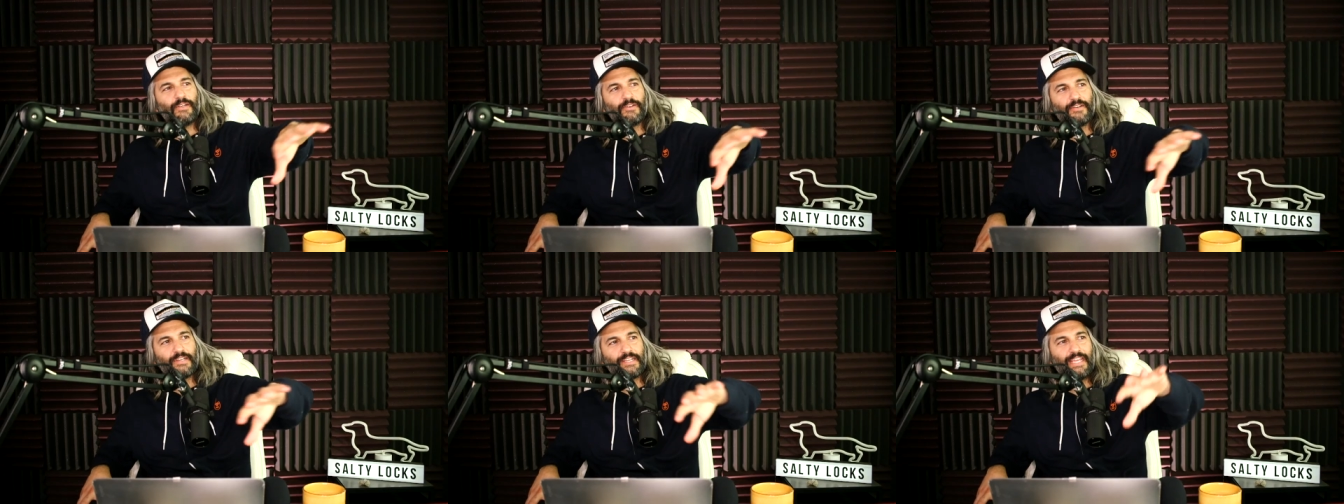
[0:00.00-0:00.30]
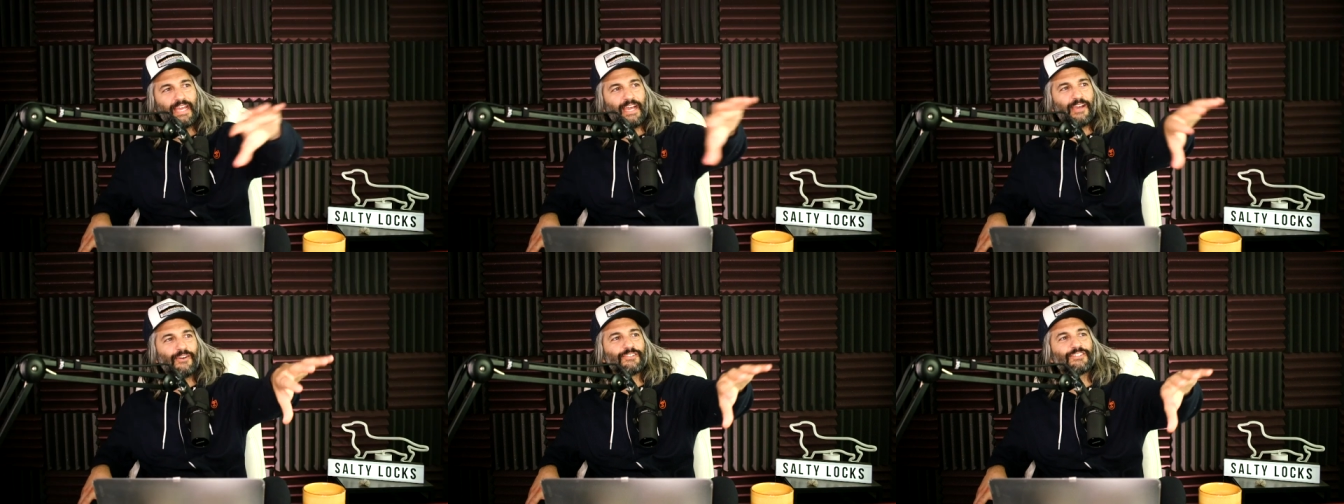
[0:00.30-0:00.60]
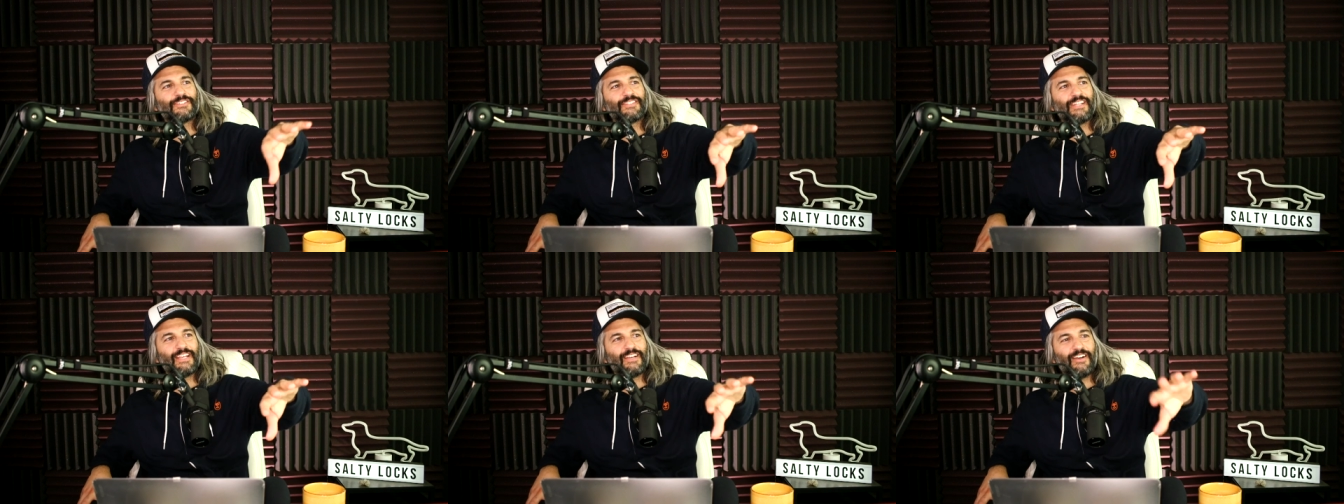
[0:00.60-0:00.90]
or a
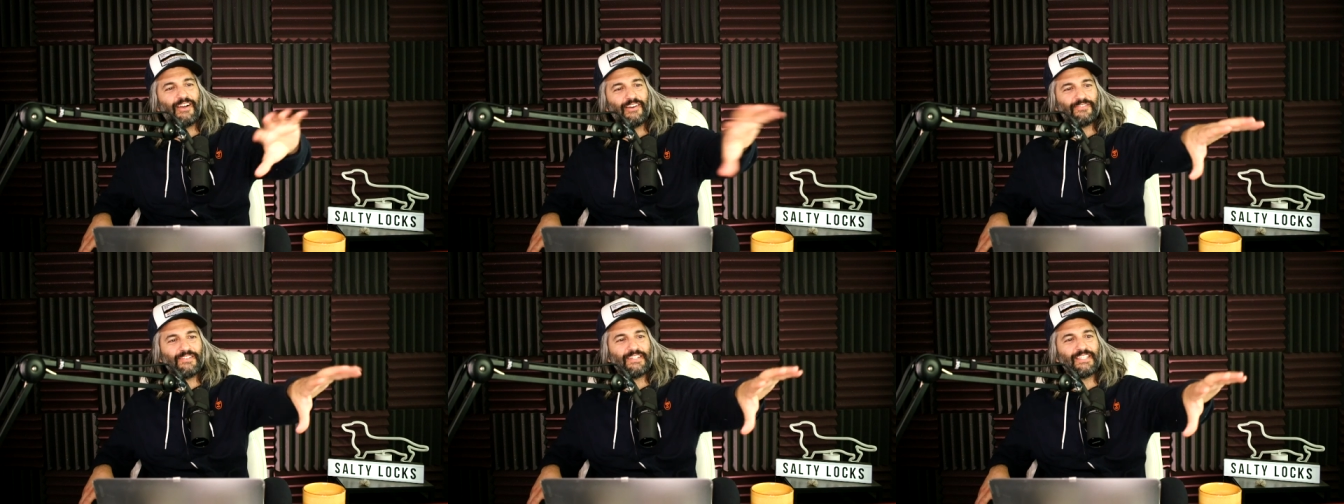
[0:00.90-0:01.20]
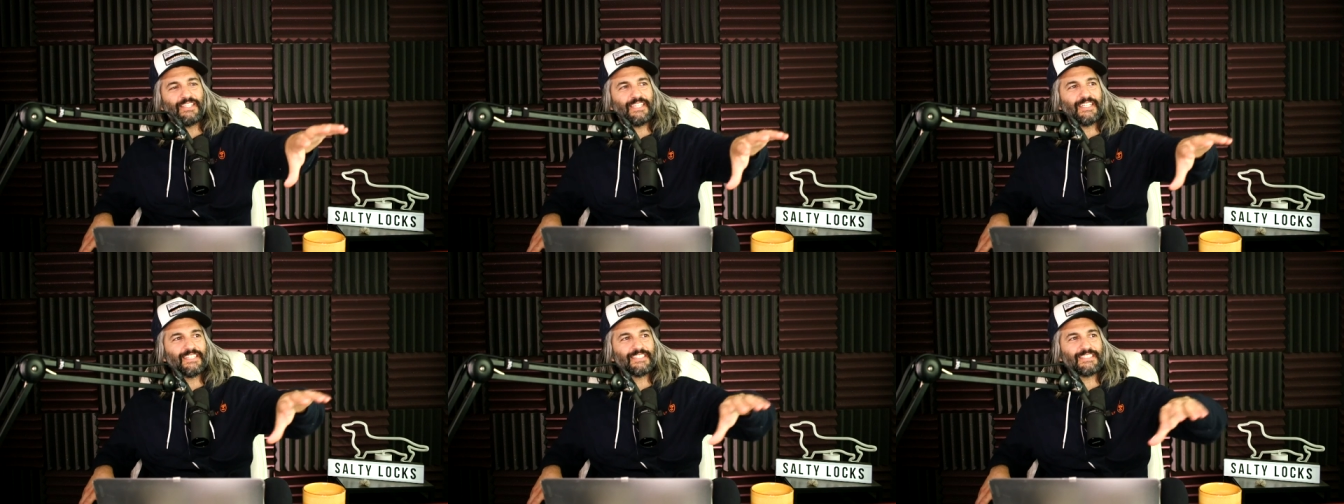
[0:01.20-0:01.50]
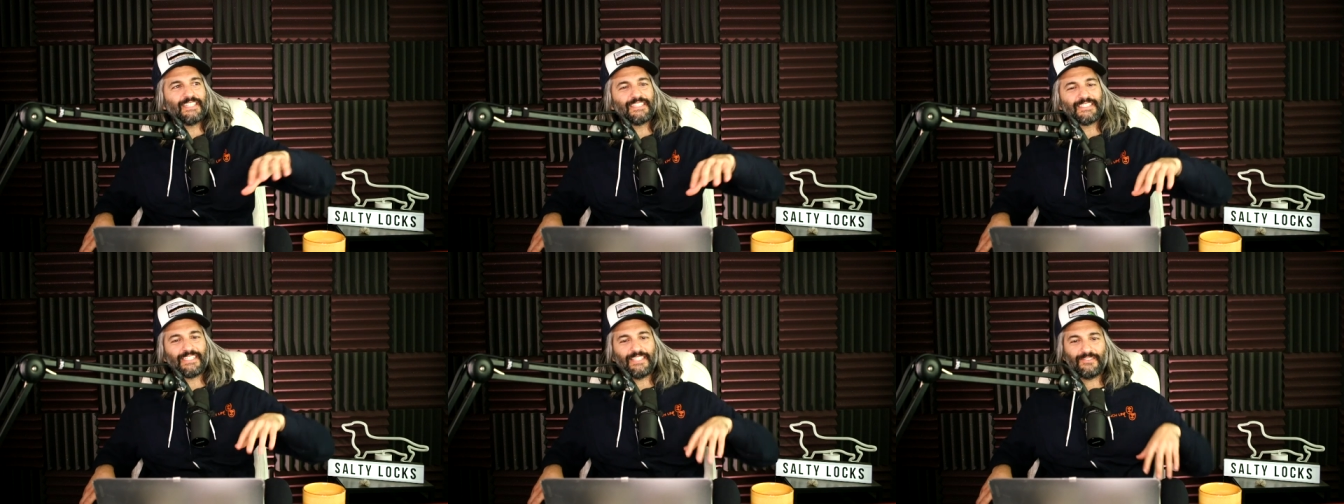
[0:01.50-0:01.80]
couch, like off in the
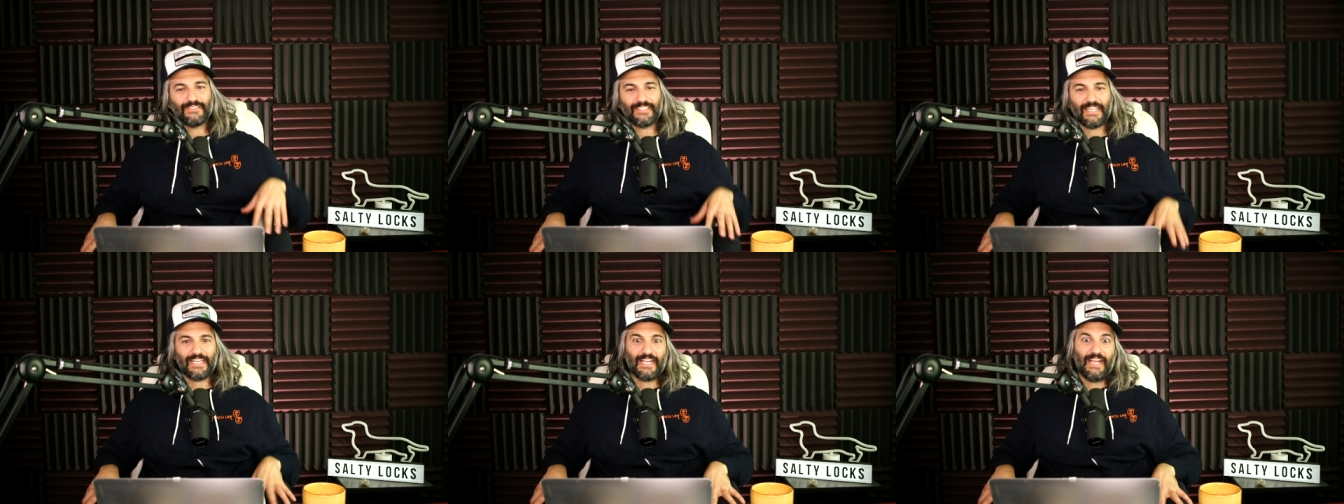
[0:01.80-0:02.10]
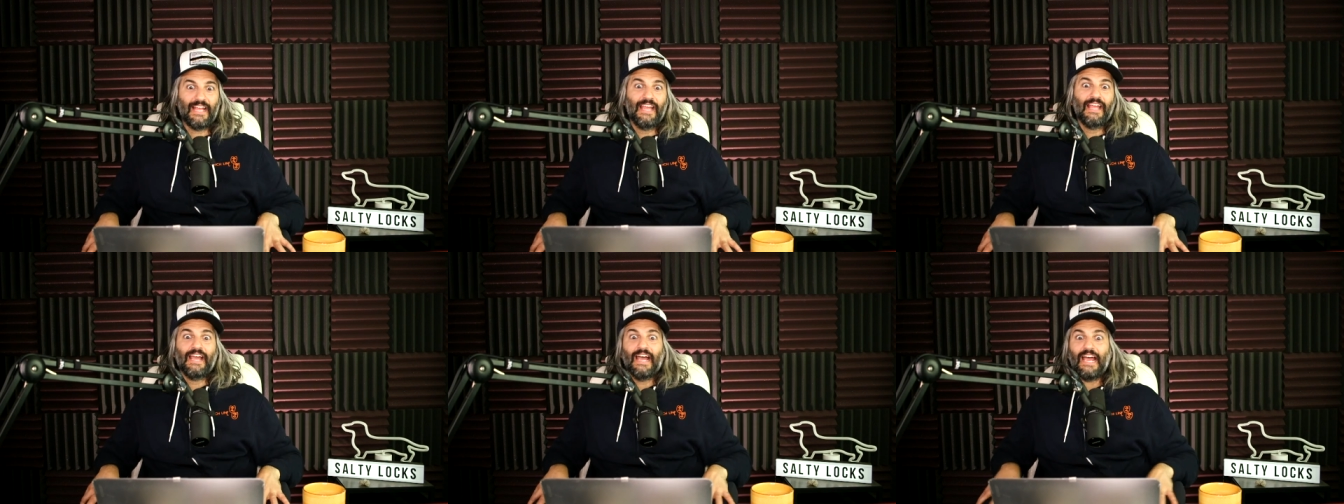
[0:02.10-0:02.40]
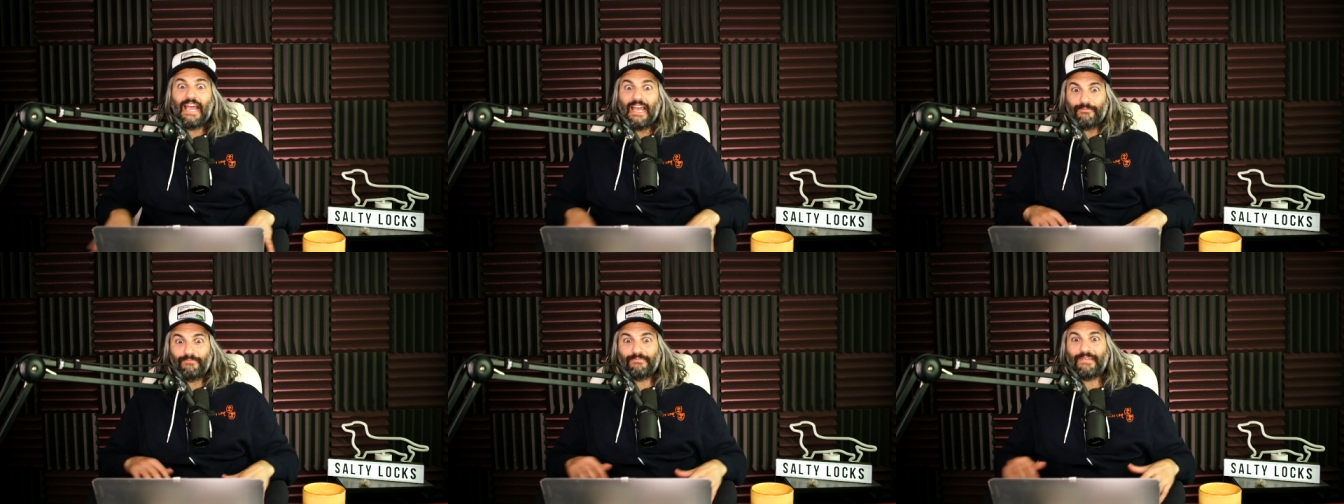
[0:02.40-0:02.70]
distance, and he was like,
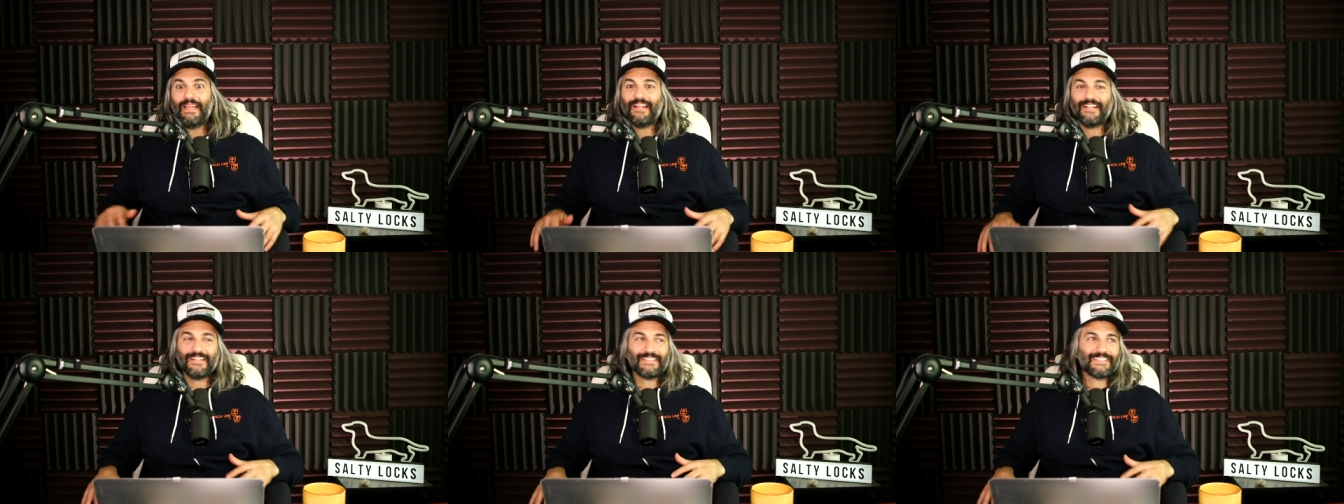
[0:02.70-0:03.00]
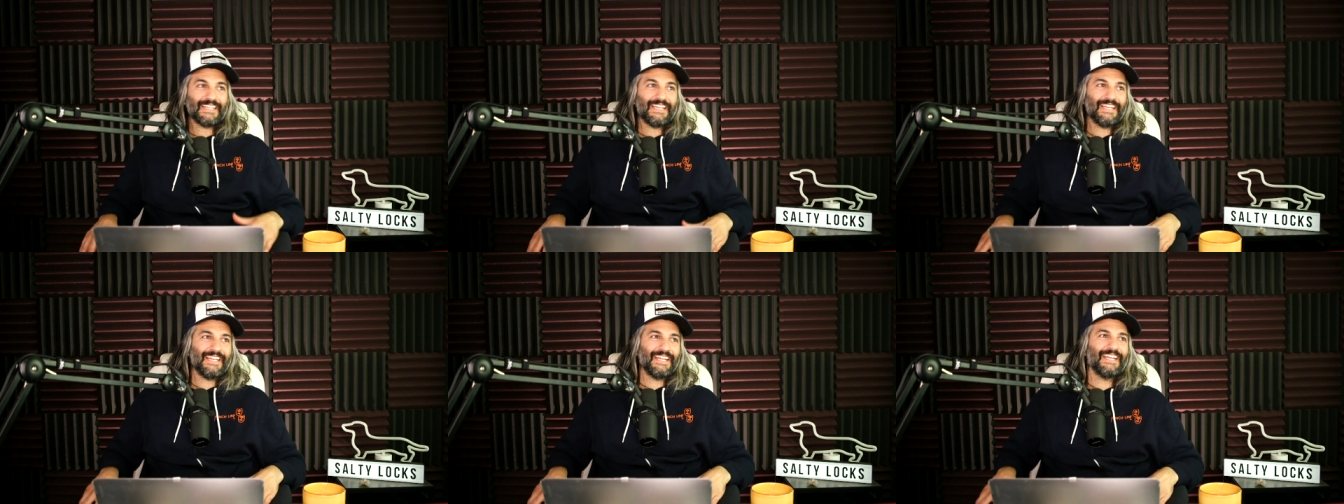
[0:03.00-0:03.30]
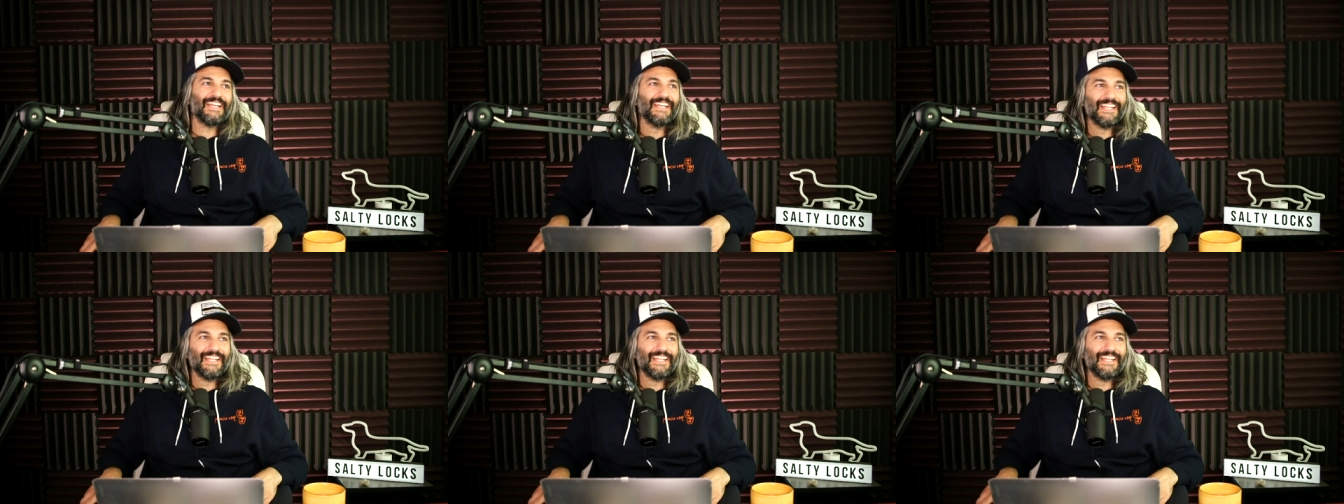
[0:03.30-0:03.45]
"I'm melting,"